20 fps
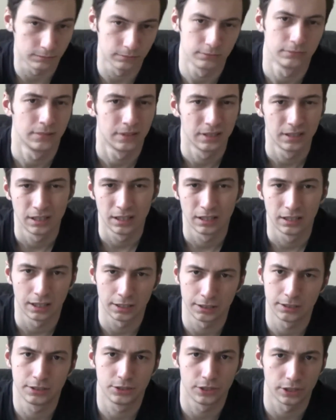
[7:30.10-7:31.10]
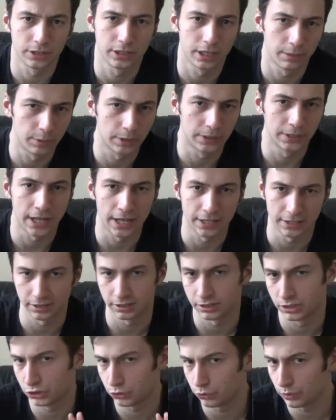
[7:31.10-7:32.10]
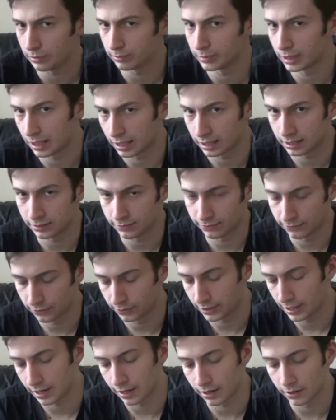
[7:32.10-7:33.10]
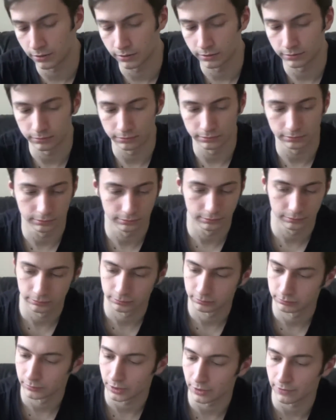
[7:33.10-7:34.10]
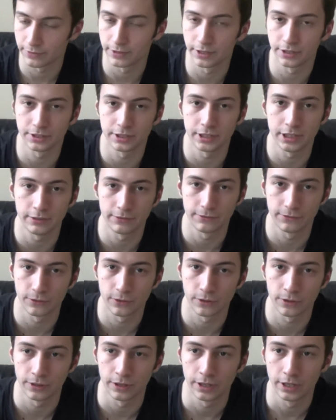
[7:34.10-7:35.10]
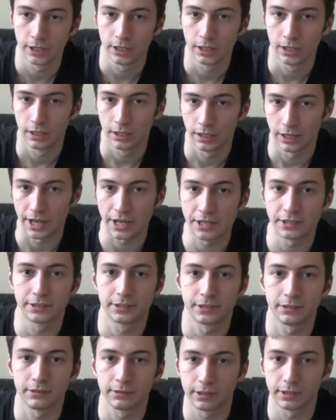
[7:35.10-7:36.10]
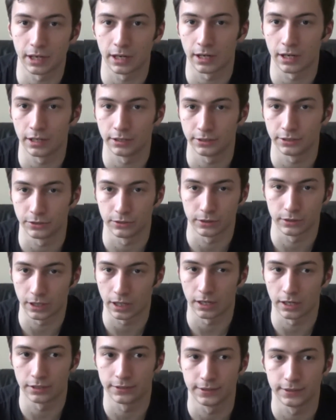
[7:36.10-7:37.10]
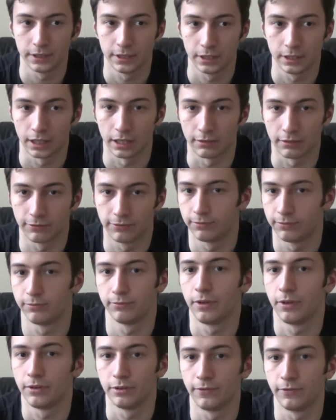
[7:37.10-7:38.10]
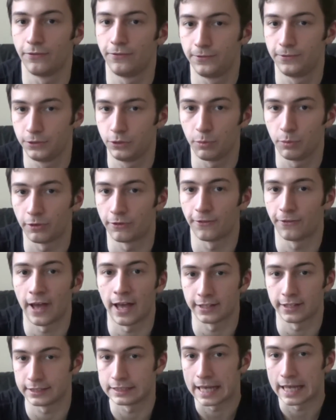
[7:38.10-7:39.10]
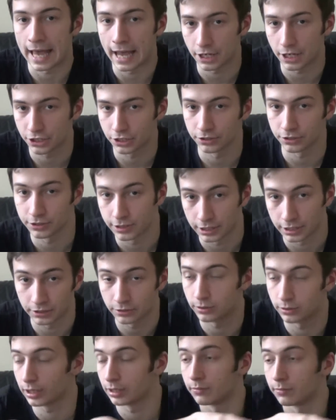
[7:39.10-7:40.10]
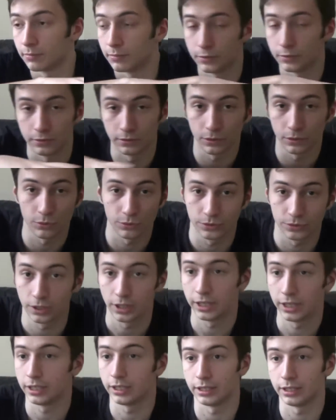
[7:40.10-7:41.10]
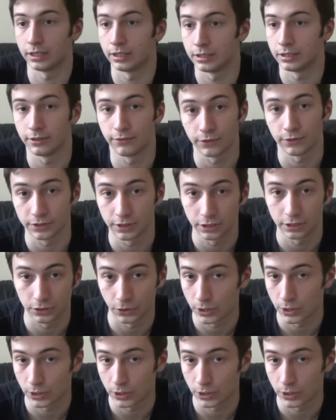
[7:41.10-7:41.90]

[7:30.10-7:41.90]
let's just keep it nice and streamlined for now. If there's need for instant cards or cards like super fast actions that you can use in different situations